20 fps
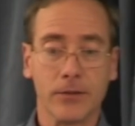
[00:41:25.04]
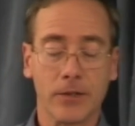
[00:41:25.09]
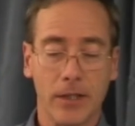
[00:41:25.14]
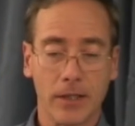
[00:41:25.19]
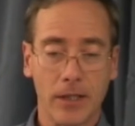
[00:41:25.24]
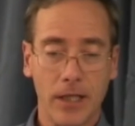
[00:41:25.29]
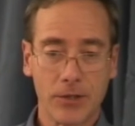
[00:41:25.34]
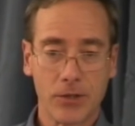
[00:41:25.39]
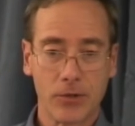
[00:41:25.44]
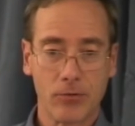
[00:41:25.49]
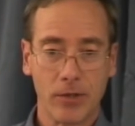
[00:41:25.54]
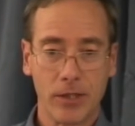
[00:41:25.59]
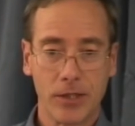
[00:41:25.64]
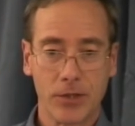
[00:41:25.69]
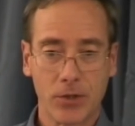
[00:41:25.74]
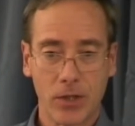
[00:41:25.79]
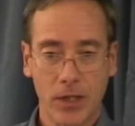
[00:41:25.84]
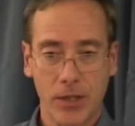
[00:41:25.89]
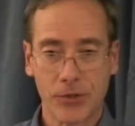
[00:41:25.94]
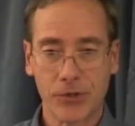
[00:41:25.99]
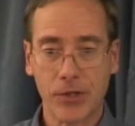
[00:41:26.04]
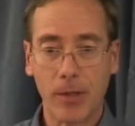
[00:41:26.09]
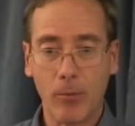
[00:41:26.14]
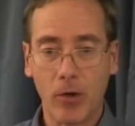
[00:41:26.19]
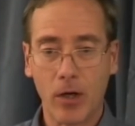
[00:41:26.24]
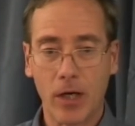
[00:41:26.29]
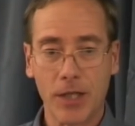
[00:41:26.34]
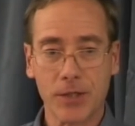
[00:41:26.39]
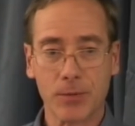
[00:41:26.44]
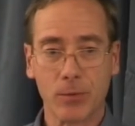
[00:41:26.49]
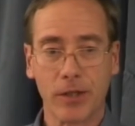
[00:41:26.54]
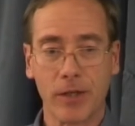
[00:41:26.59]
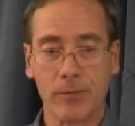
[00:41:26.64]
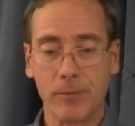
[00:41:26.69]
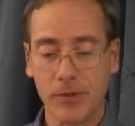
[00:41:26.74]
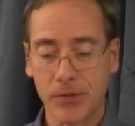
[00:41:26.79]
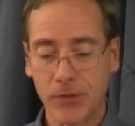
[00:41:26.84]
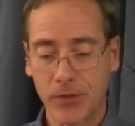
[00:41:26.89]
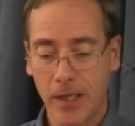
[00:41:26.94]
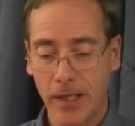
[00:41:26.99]
So I'd like to really try and summarize what
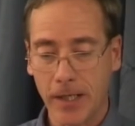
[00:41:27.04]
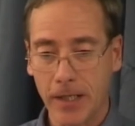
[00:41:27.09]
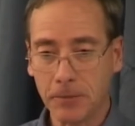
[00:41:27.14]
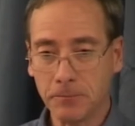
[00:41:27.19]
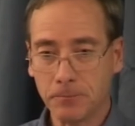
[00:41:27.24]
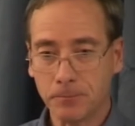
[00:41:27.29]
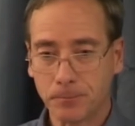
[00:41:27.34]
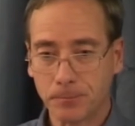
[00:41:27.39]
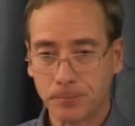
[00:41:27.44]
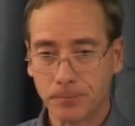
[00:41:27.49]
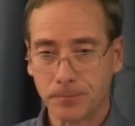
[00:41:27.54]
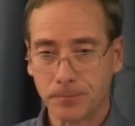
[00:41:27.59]
I've been saying.